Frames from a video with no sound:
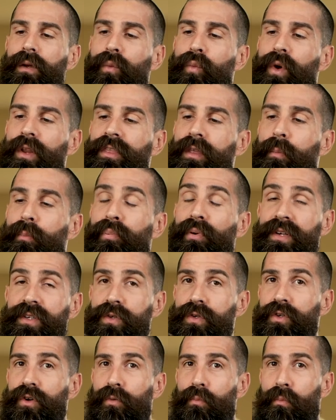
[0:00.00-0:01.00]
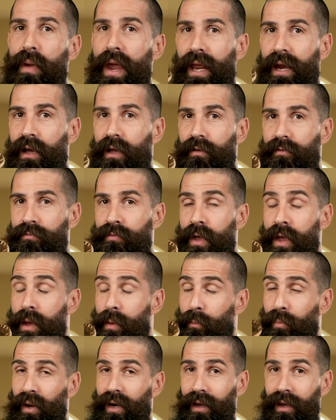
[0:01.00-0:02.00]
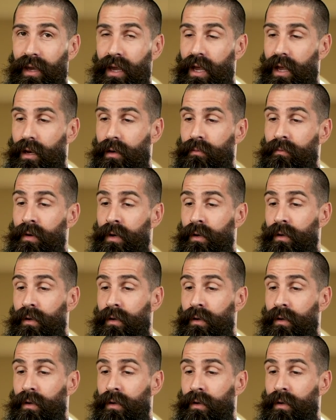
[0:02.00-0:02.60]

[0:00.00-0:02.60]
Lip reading: what the bristles are made of, but again,